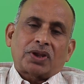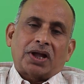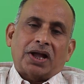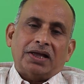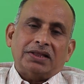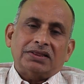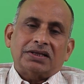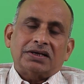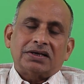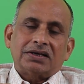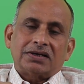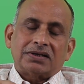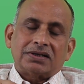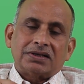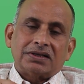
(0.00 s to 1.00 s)
And
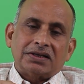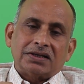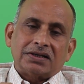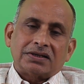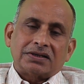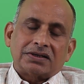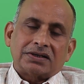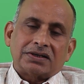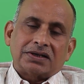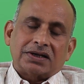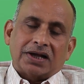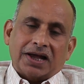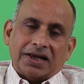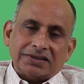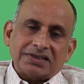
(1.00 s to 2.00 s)

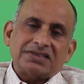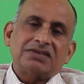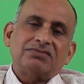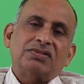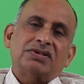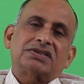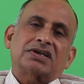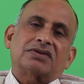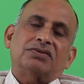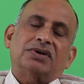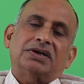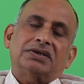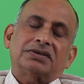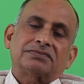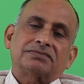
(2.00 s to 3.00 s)
as a civil servant,